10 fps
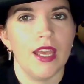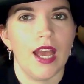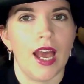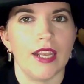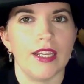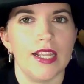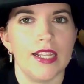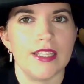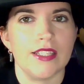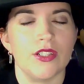and
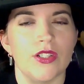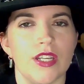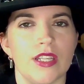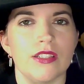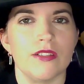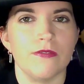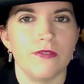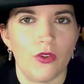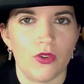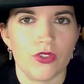Callisto is
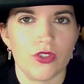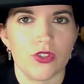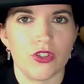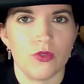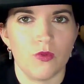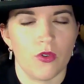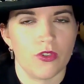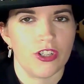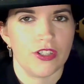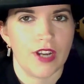forced to
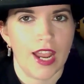watch